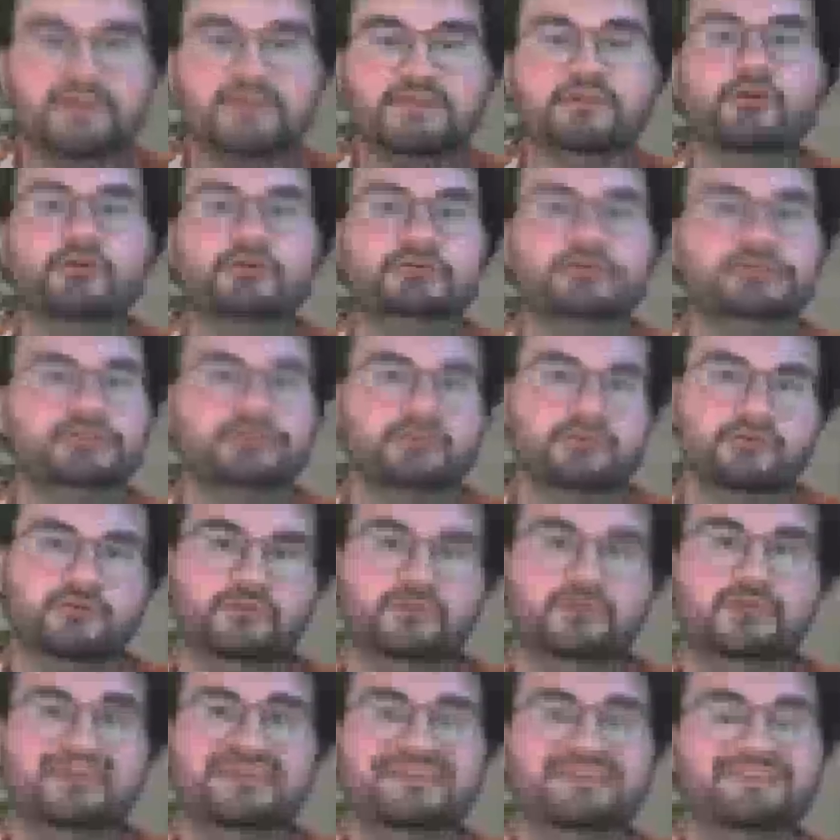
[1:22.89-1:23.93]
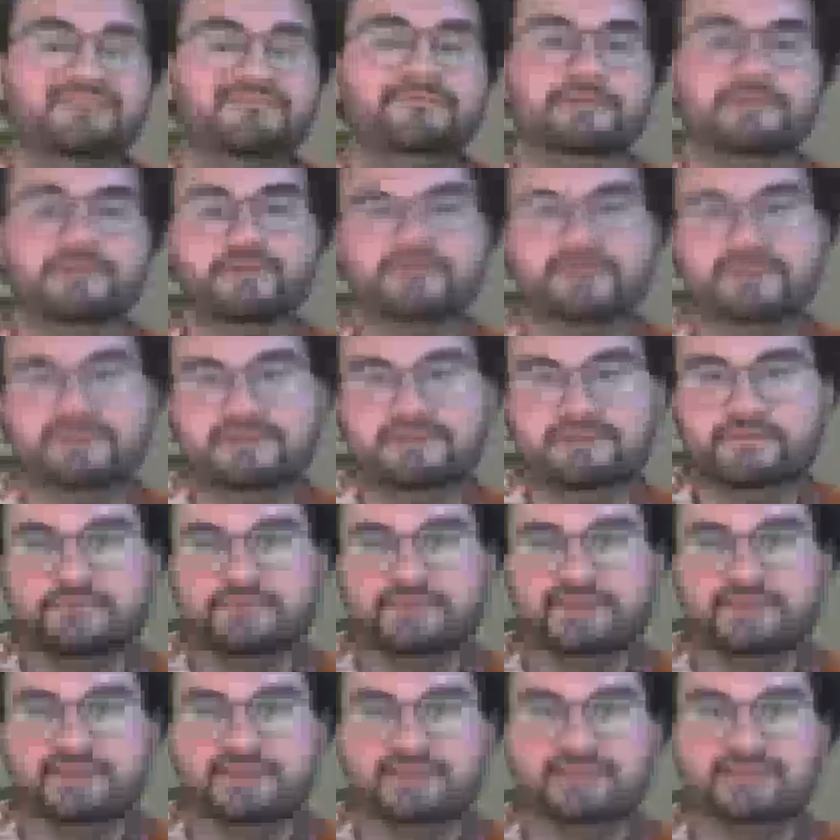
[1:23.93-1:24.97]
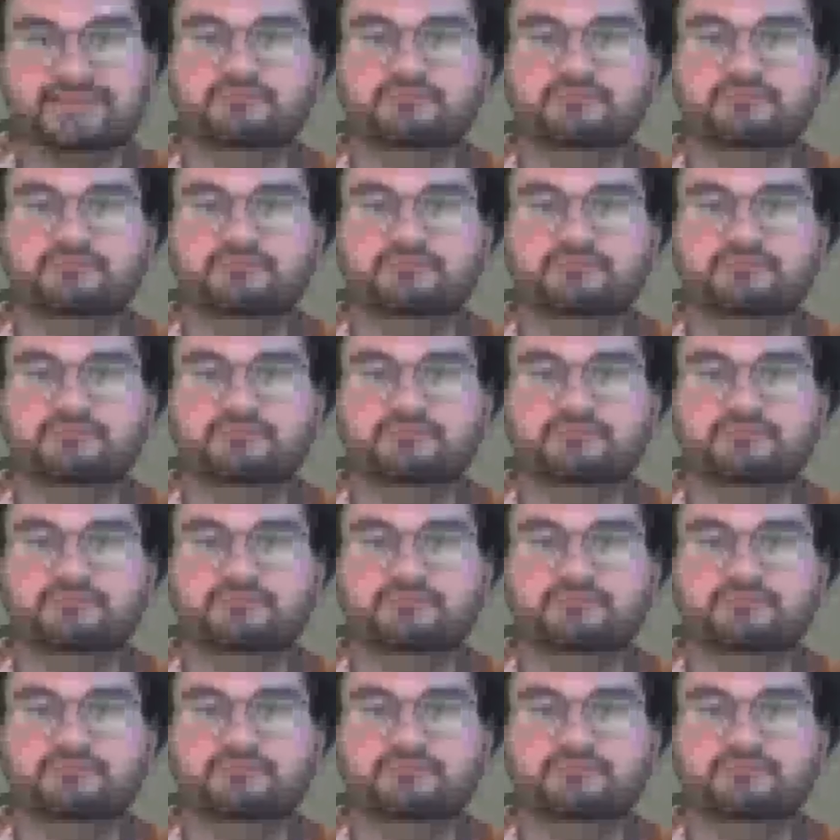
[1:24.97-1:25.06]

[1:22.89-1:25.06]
cultural influence of New England